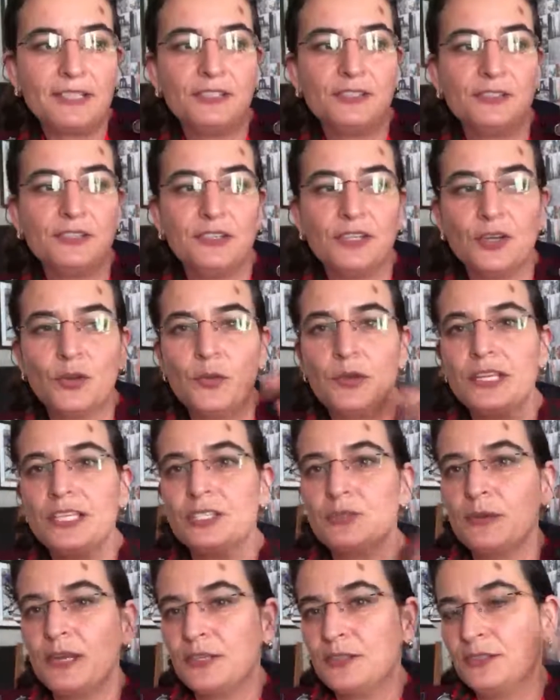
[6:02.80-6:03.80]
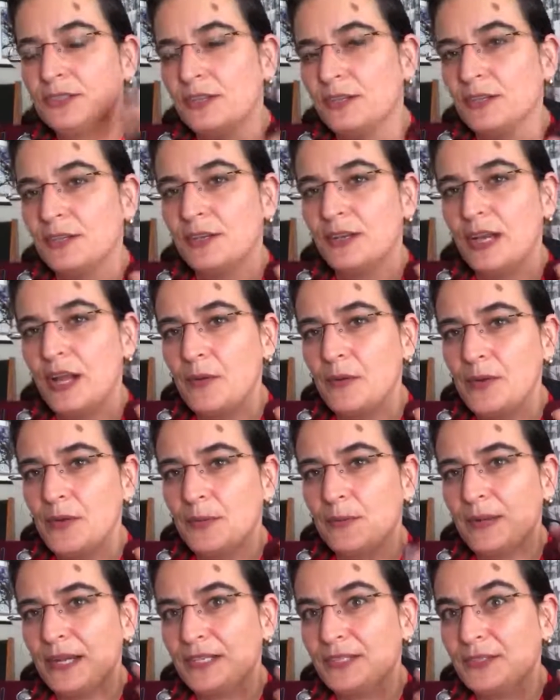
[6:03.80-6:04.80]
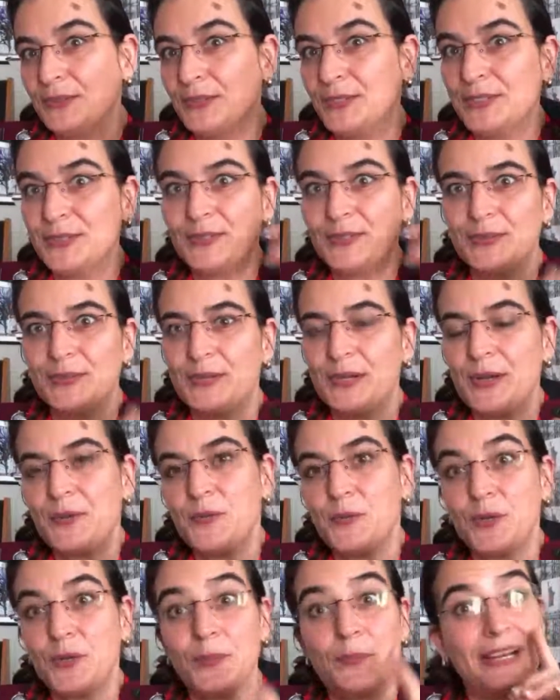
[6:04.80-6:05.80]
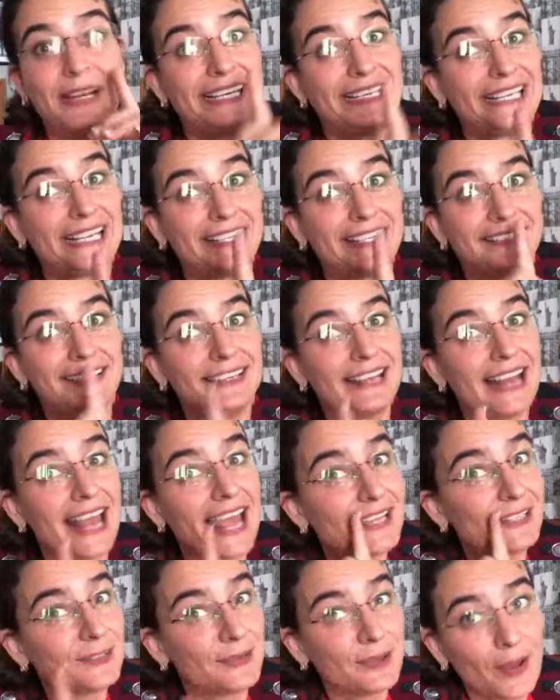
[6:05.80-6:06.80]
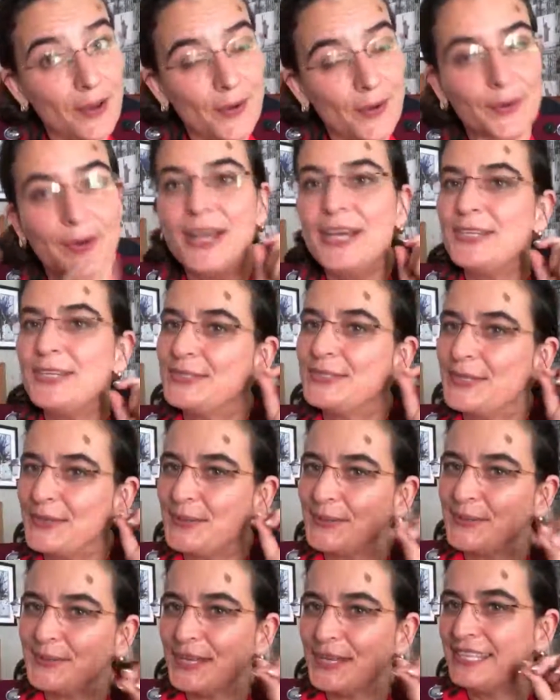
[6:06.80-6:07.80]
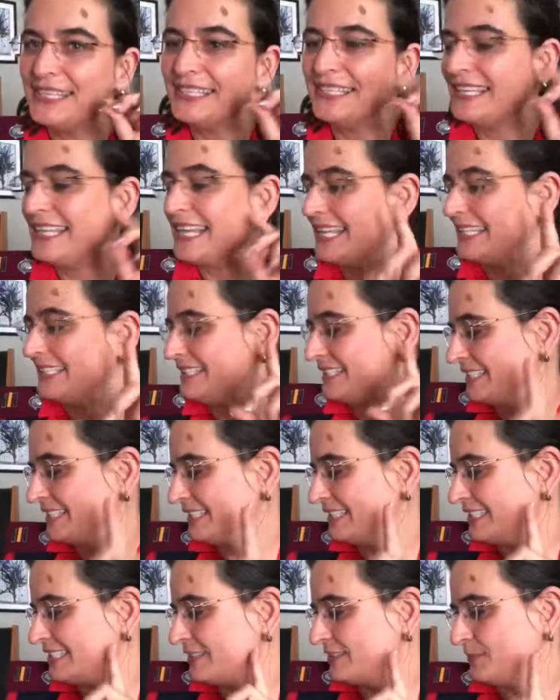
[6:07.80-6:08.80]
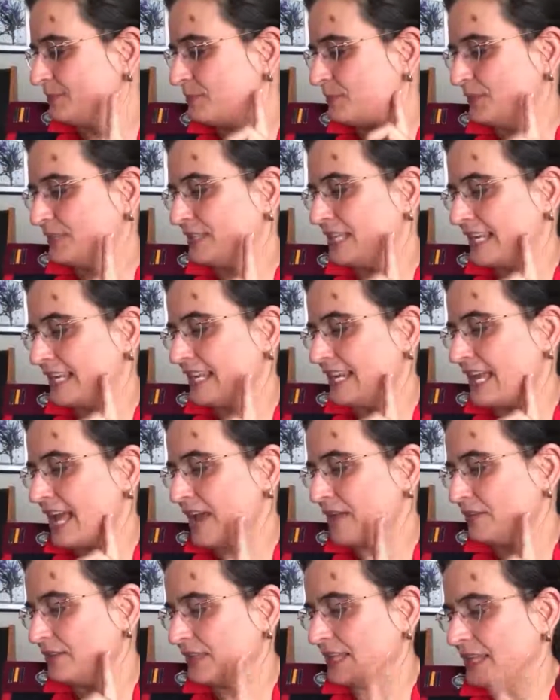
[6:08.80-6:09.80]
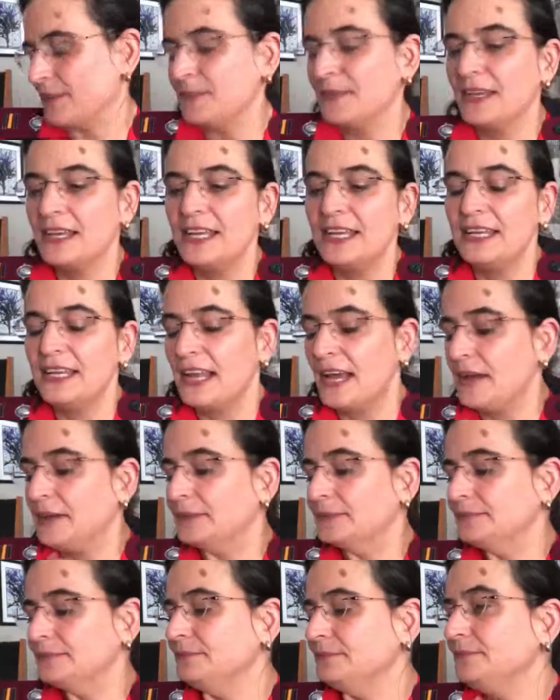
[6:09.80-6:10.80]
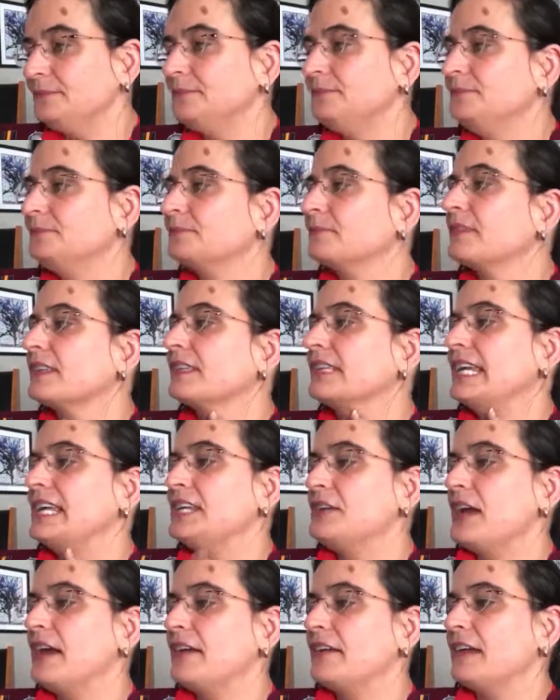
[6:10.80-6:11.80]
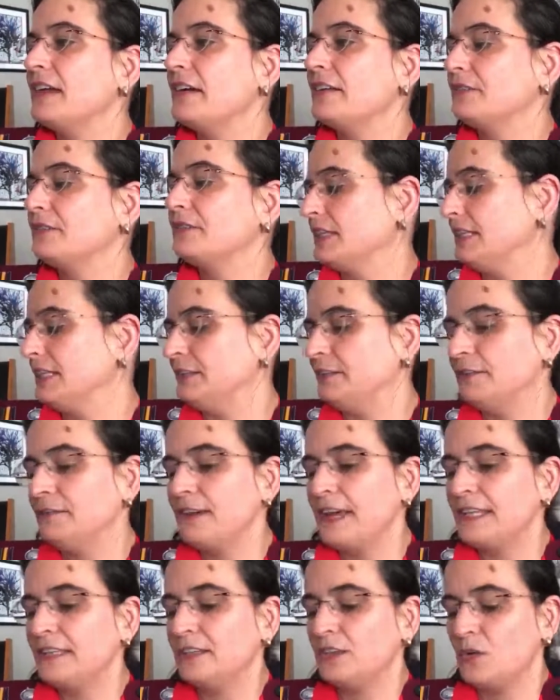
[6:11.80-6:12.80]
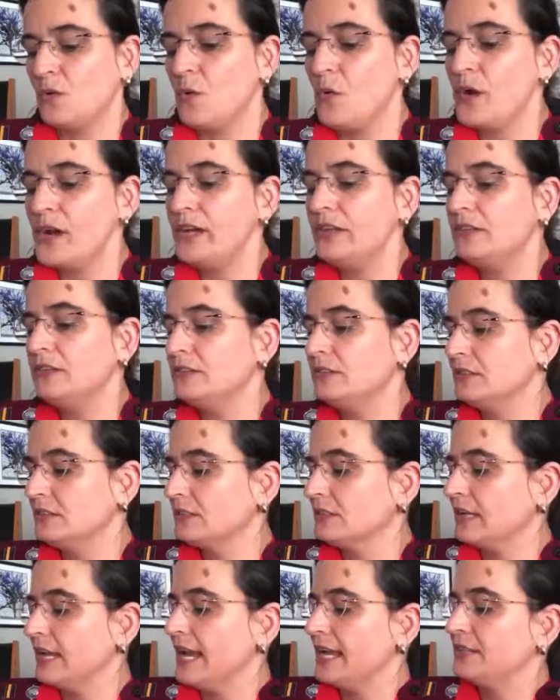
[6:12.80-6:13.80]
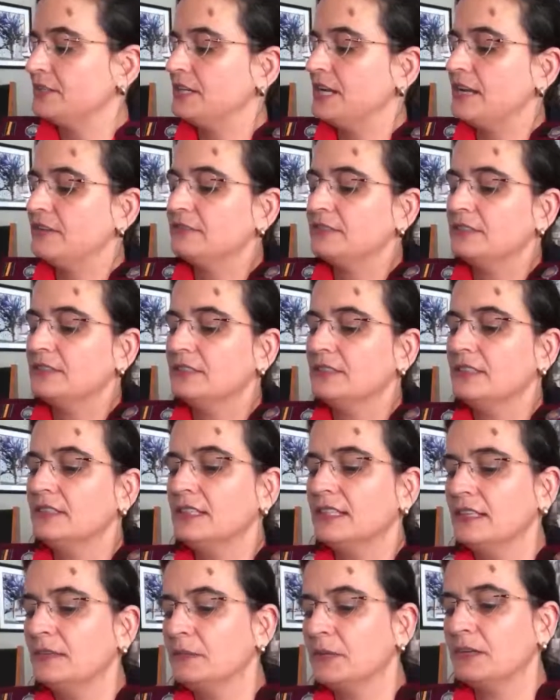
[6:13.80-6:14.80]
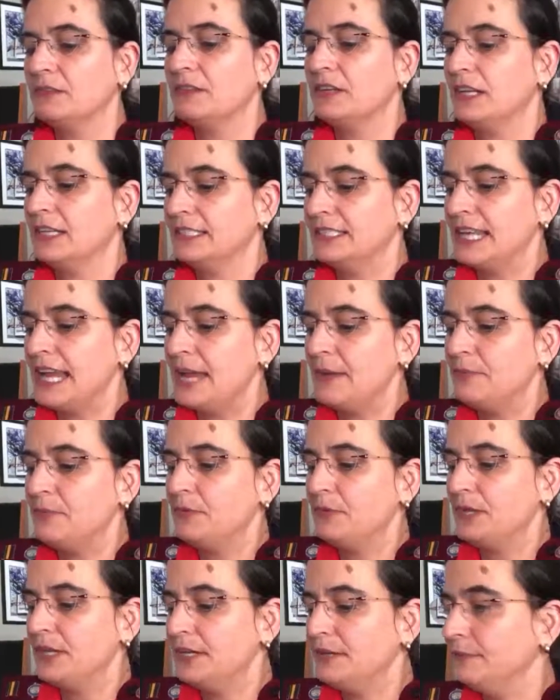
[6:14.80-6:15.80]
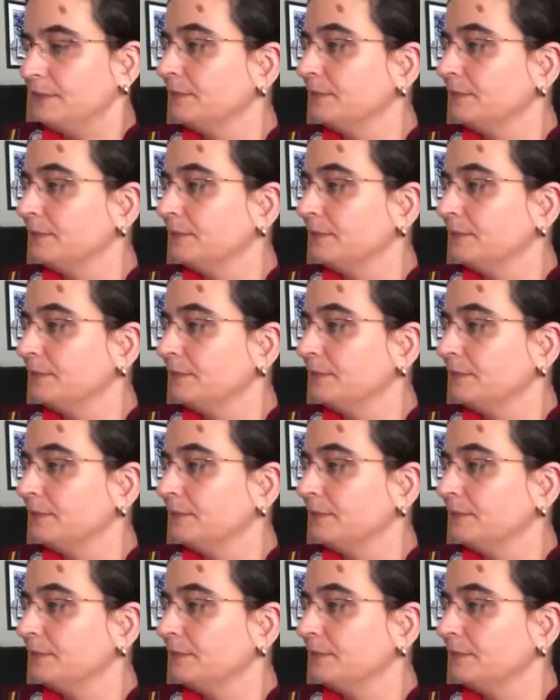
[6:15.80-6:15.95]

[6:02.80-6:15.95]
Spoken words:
sugar, the quickest way to lower your blood sugar is to drink water, but it doesn't last long. So that's just put that out there. Now, then you have to eat fat and oils. I actually have a little bit of an example here.